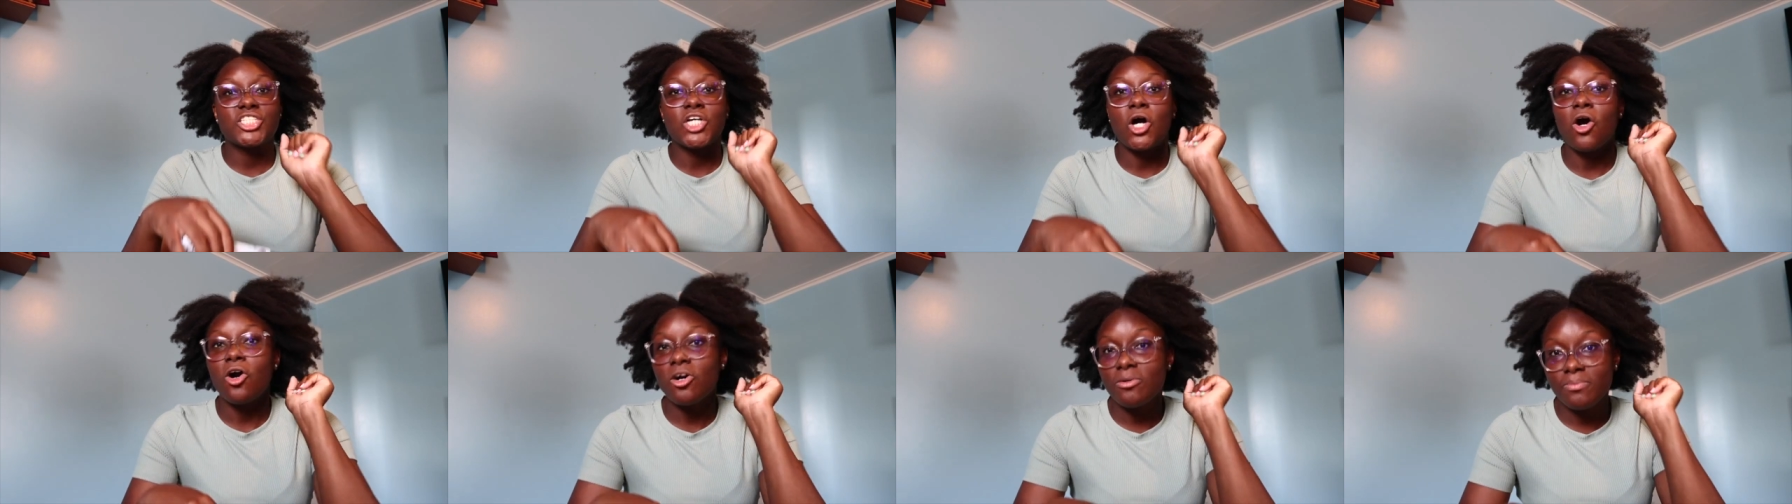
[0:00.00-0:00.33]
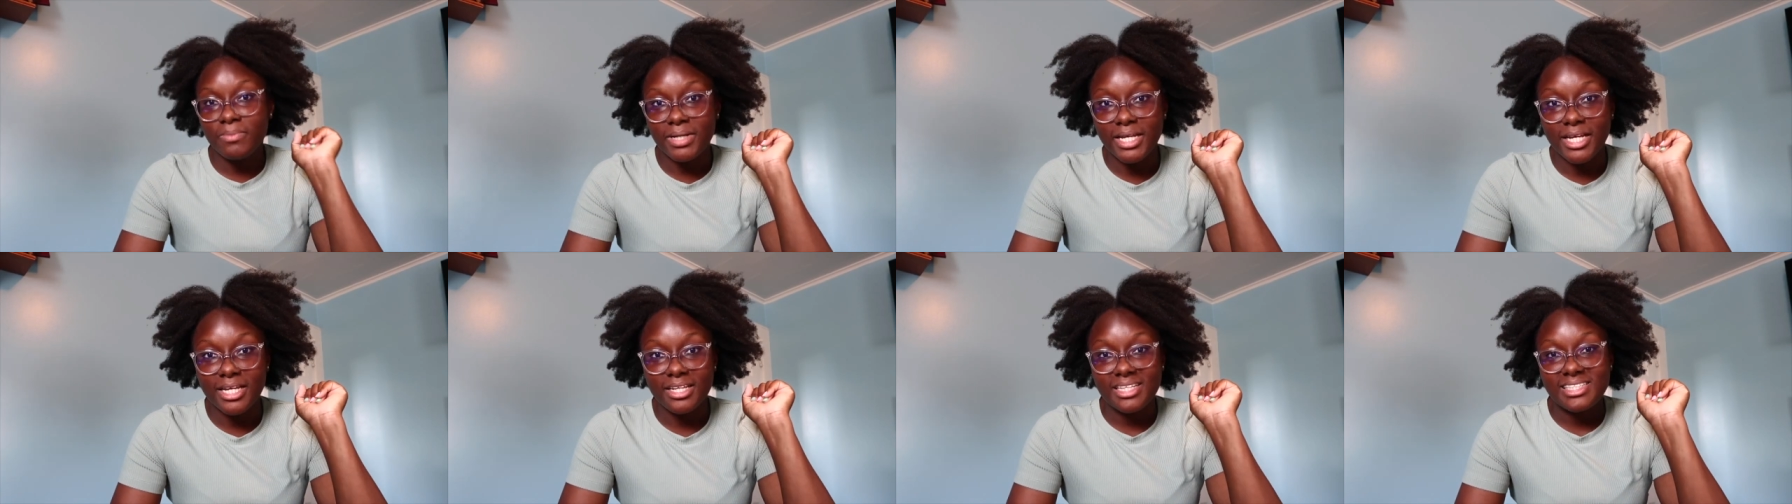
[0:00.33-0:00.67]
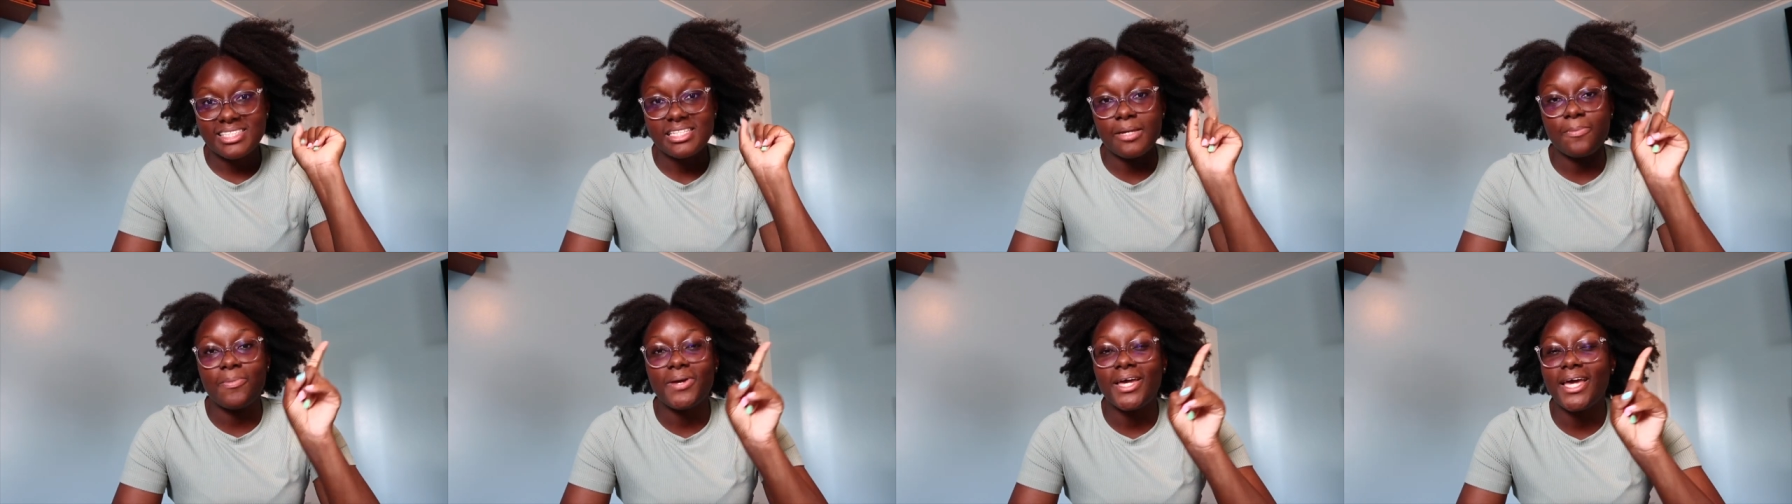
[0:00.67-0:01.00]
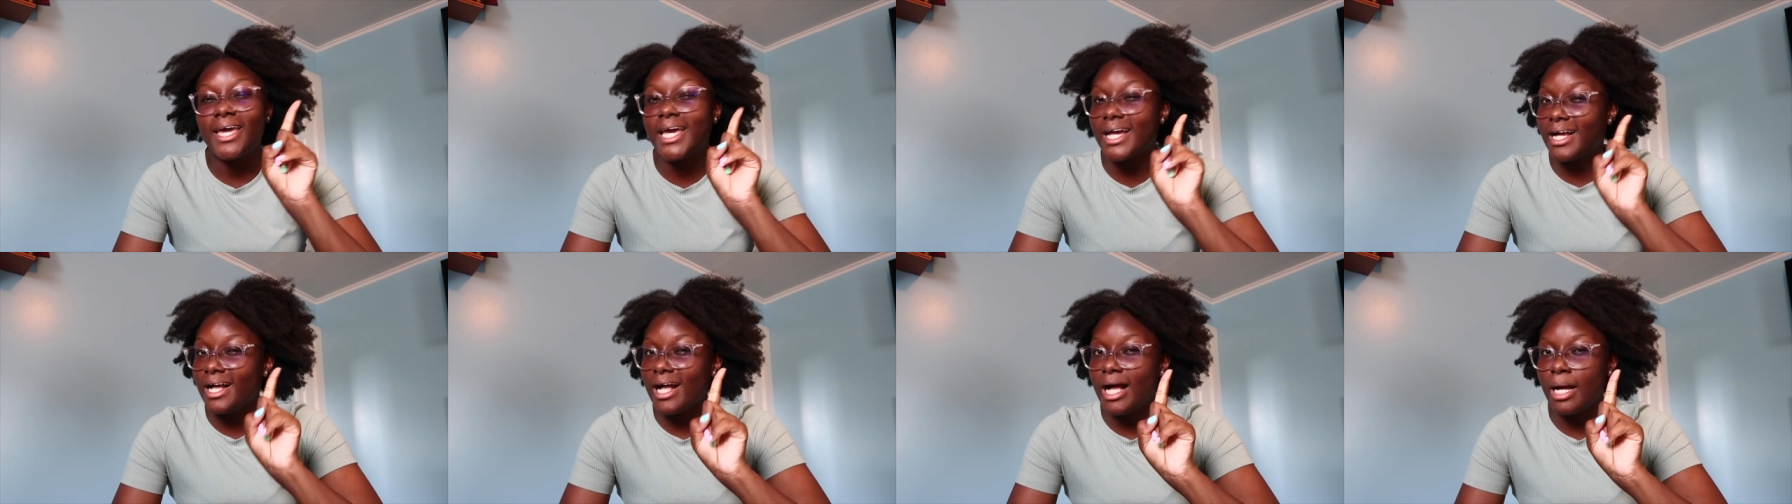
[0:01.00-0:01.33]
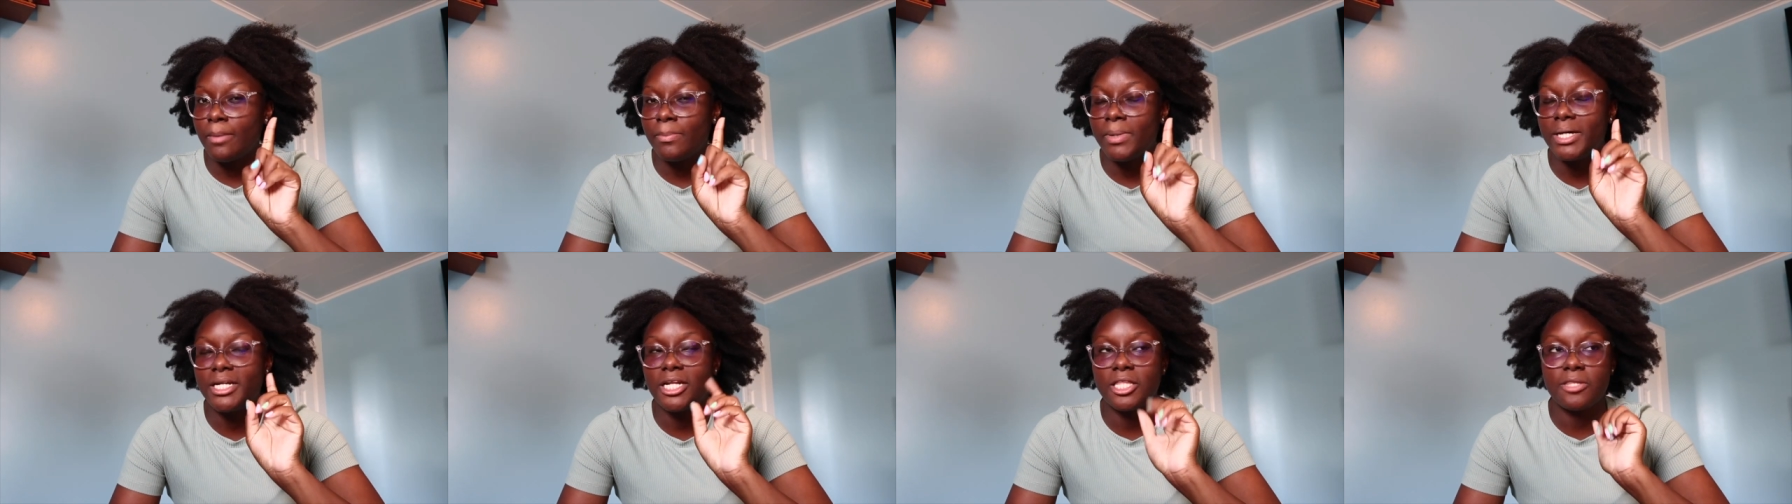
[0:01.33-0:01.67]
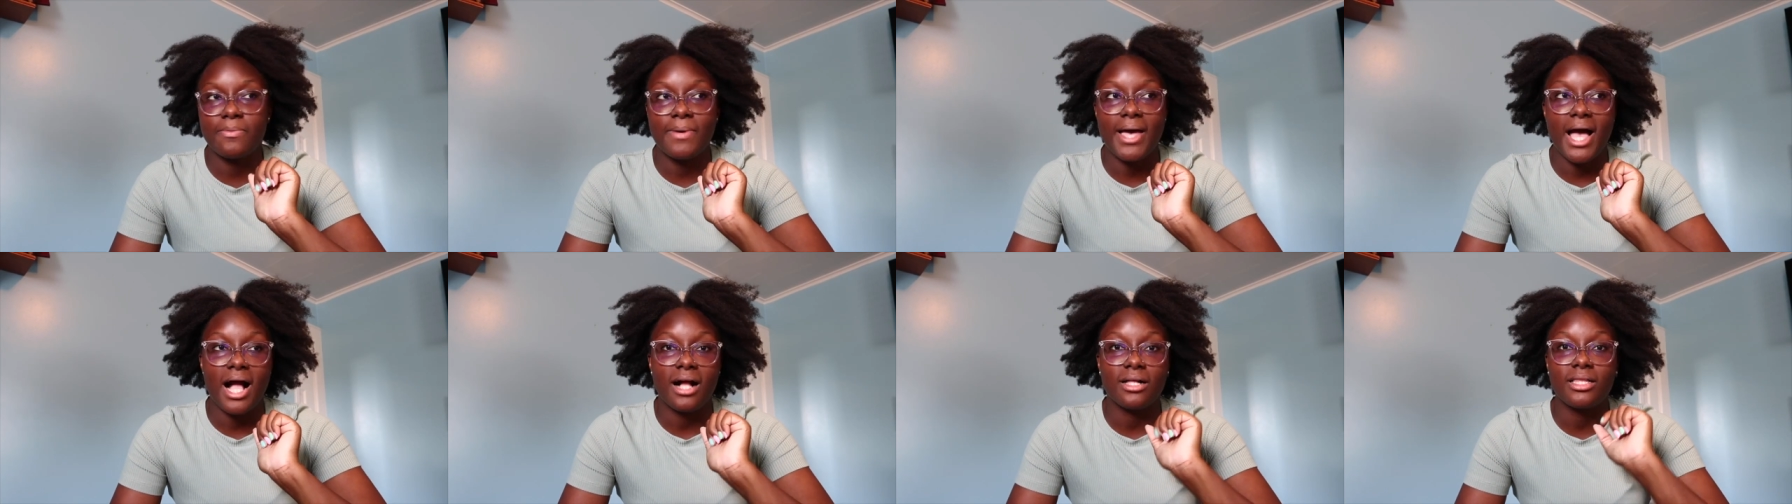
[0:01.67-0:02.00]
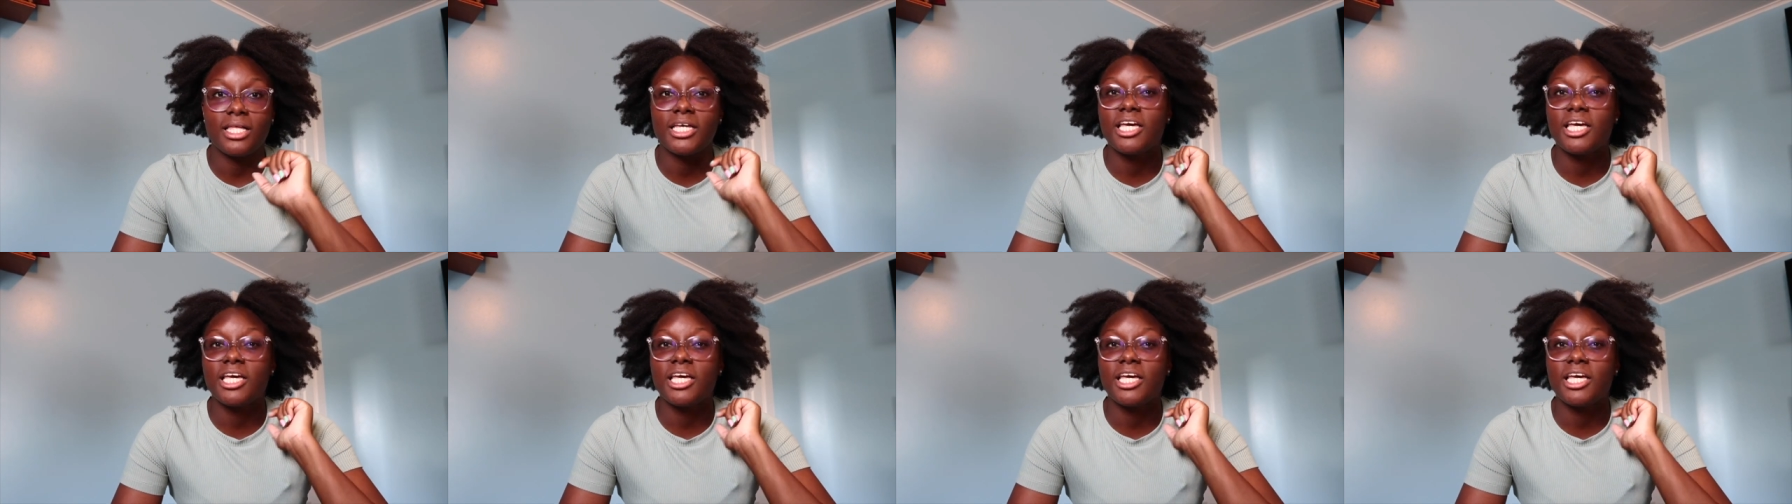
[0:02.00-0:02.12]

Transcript: told me to pick up another pack.